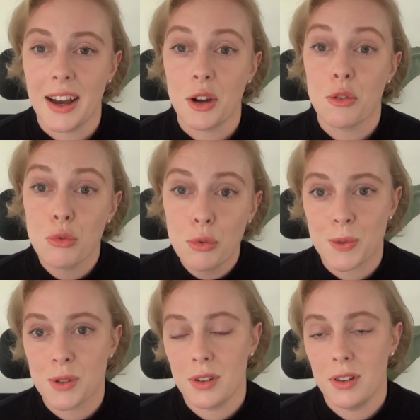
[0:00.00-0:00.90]

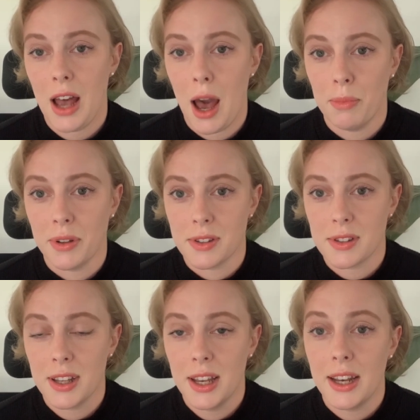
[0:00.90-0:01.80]
groups happens,
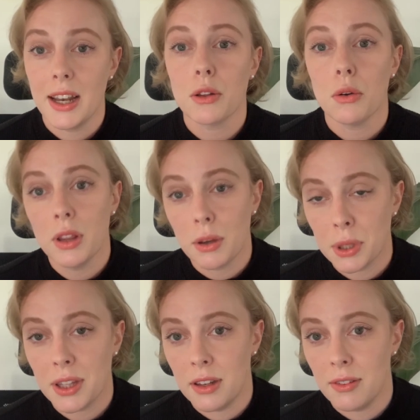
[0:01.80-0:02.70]
not only with
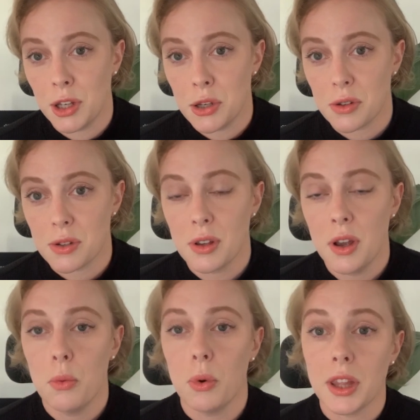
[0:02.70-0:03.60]
individuals,
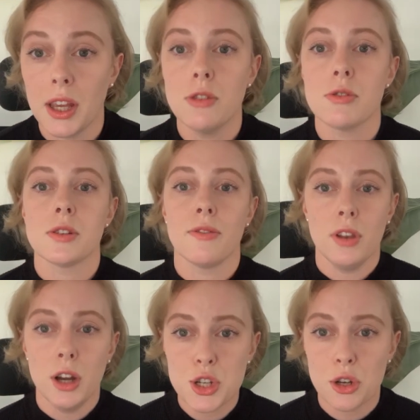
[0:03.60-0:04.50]
where the interests of
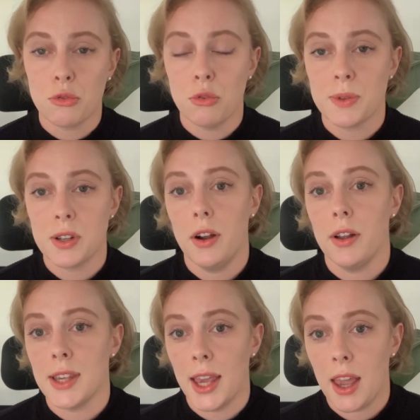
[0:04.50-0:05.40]
larger groups are
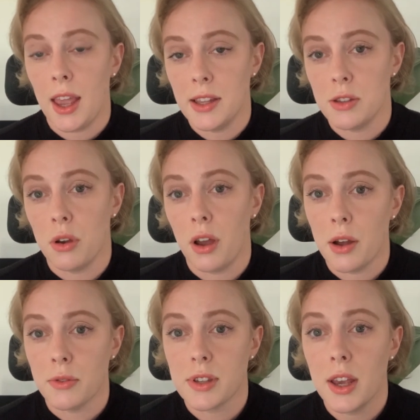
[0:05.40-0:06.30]
taking into
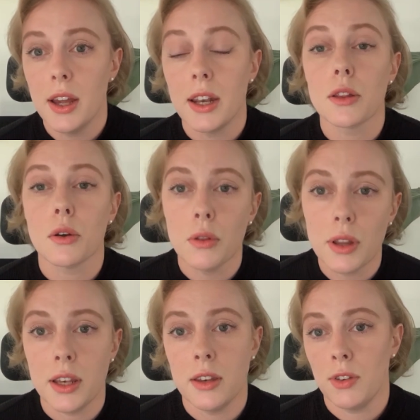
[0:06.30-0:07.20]
account, not only
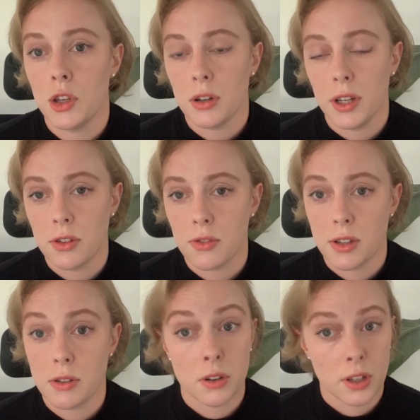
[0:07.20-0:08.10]
individual
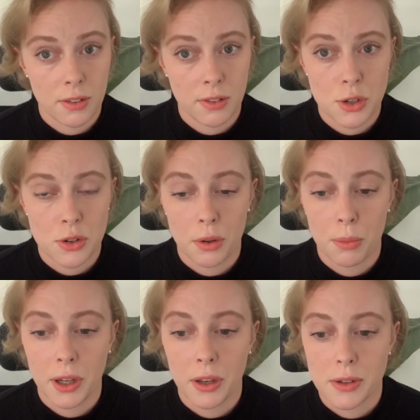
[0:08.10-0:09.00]
interests or individual
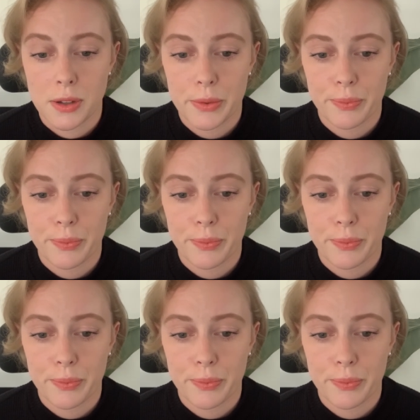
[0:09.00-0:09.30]
opinions.